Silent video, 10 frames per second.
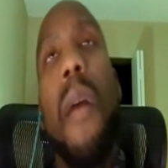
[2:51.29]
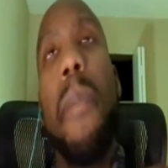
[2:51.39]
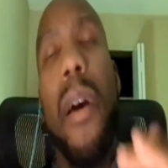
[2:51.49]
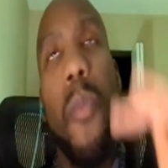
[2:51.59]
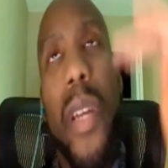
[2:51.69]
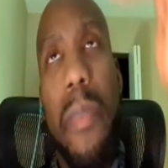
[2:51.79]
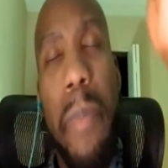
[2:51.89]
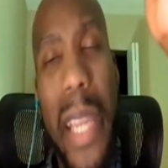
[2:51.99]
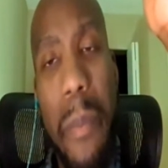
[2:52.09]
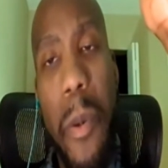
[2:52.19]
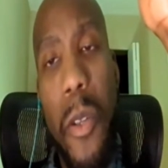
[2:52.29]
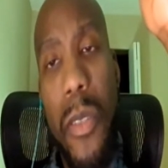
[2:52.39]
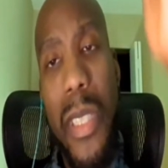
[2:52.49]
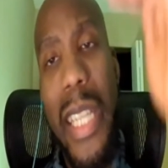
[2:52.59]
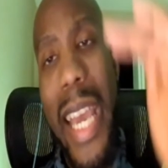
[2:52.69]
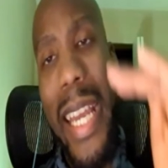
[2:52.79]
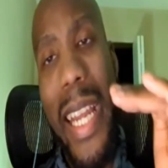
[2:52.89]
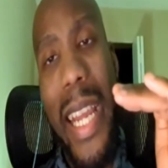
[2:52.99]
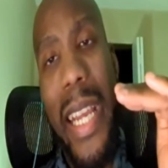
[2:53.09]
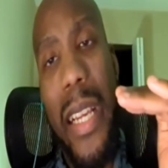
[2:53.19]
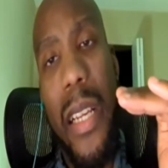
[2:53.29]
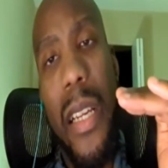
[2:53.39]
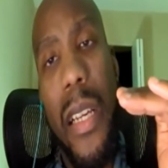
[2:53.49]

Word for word: but with people dating